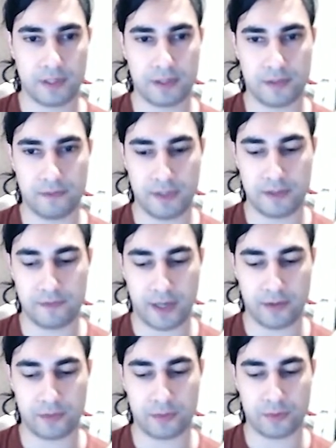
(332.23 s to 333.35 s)
The width
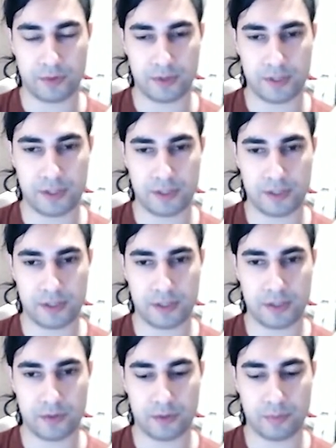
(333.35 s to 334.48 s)
factor is
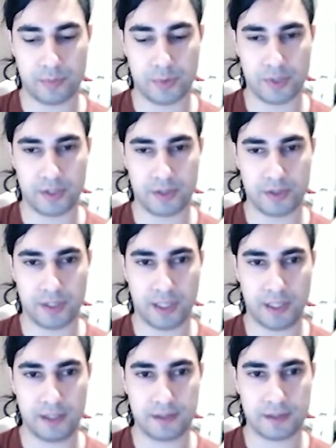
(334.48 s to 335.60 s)
zero point
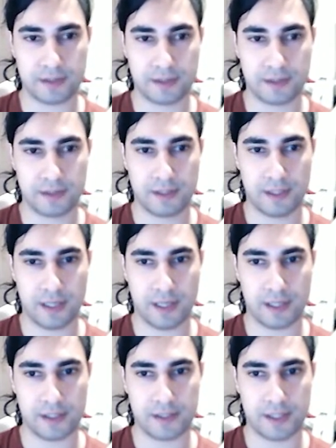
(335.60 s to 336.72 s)
eight and
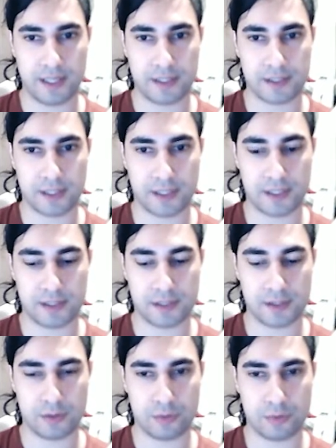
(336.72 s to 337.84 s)
the text size
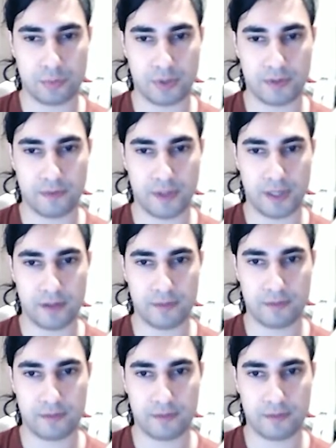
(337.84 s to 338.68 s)
is two point five.